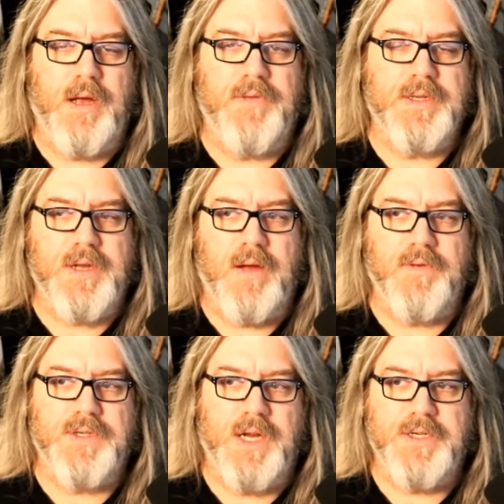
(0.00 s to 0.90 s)
of this
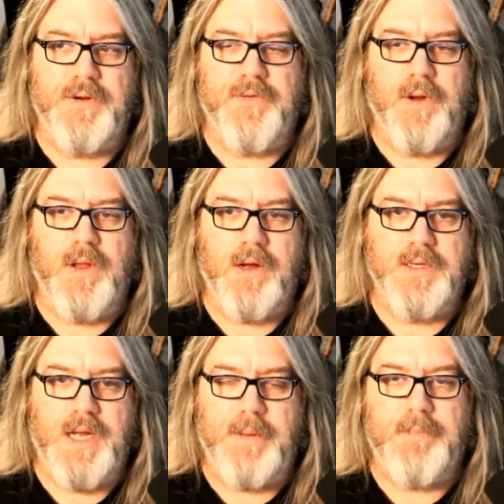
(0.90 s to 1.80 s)
conversation for a long
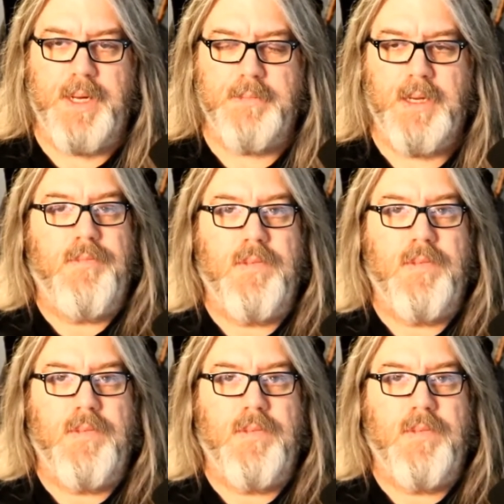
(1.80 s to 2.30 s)
time but